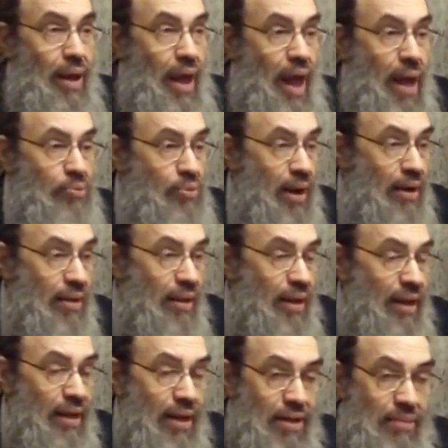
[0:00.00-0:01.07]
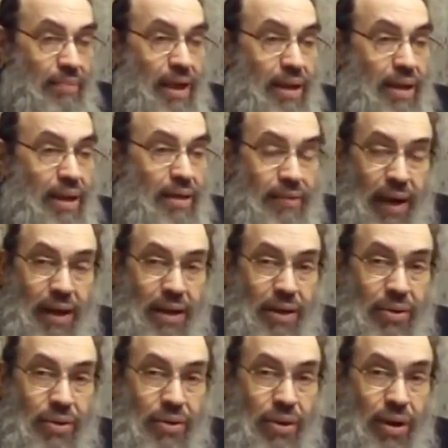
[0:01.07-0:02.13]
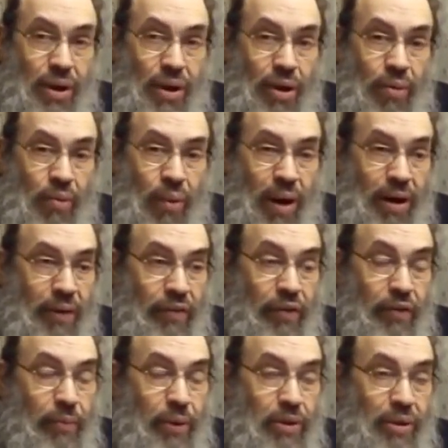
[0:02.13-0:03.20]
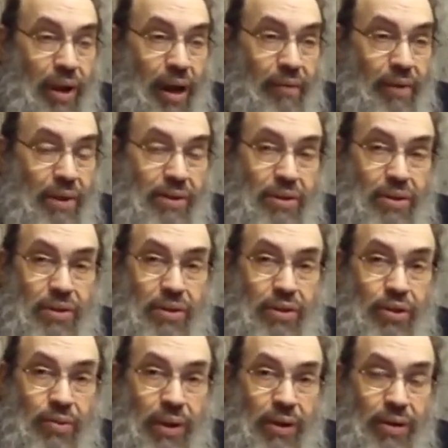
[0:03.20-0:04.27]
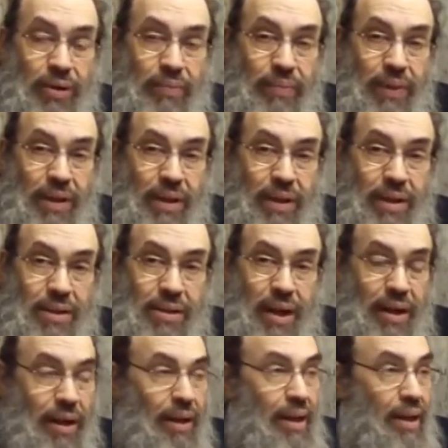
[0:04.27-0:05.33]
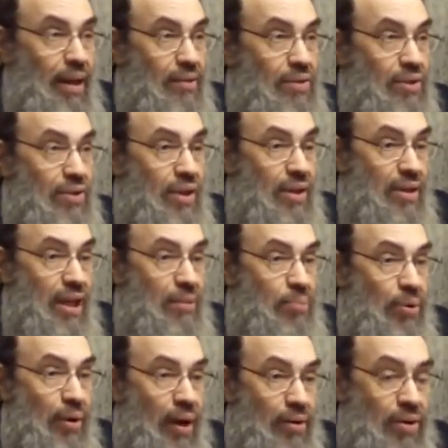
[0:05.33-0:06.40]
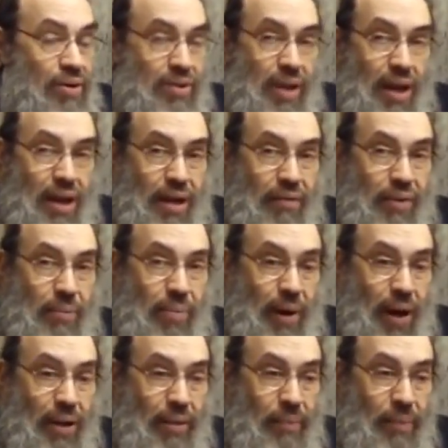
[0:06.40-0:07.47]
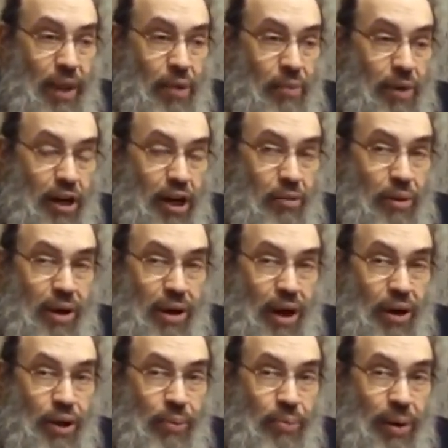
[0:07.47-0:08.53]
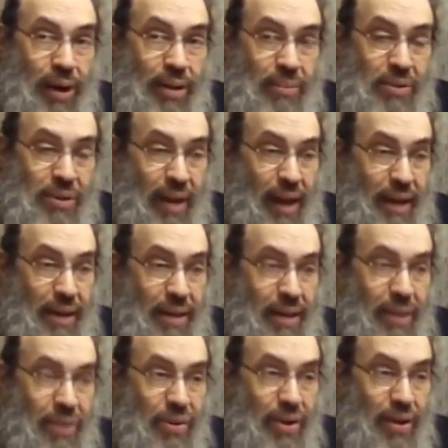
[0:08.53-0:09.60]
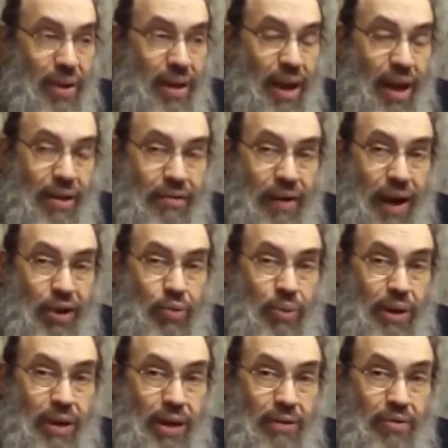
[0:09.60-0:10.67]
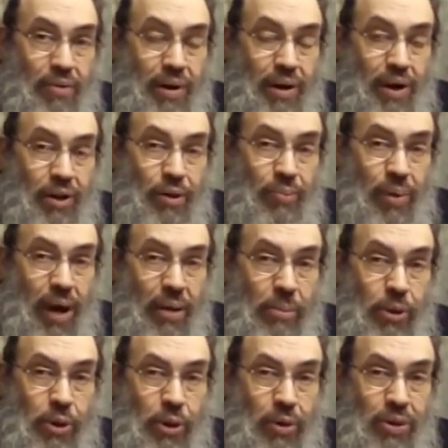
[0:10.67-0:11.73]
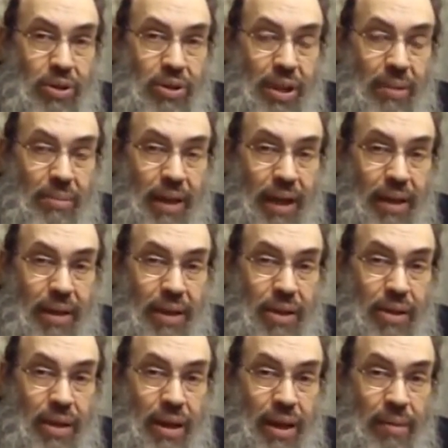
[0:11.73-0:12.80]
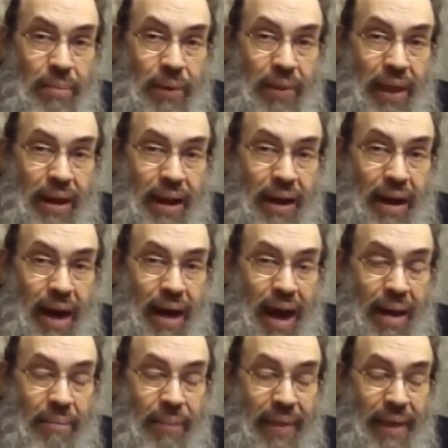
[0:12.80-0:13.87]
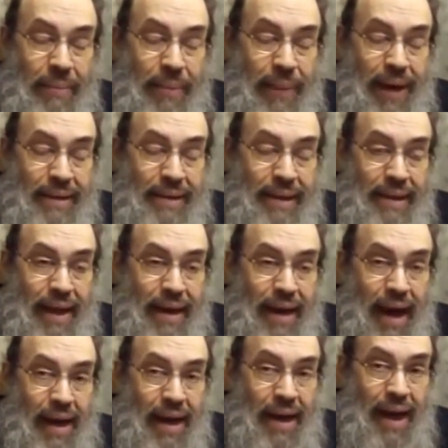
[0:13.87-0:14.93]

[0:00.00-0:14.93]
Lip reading: Abstract thinking has many advantages. One of them, most obvious, is it's quicker. Secondly, it gives us a deeper understanding of the problem. We can work other problems like this. In fact, we can even work other problems that don't seem like this, but that on an